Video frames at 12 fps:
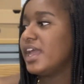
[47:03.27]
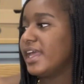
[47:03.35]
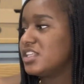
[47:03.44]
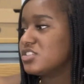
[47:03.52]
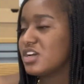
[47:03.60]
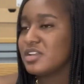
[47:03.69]

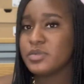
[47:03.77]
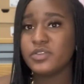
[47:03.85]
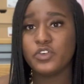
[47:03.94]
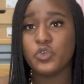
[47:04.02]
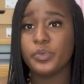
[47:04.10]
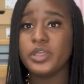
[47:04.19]
And it's going to be
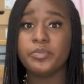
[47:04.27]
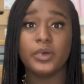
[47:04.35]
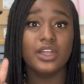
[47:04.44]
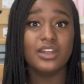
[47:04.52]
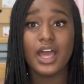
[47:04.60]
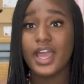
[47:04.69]
filled with people
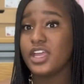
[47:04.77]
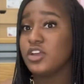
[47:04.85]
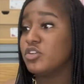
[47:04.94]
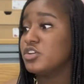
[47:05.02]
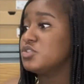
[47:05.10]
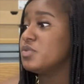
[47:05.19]
lying
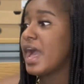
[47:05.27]
on you.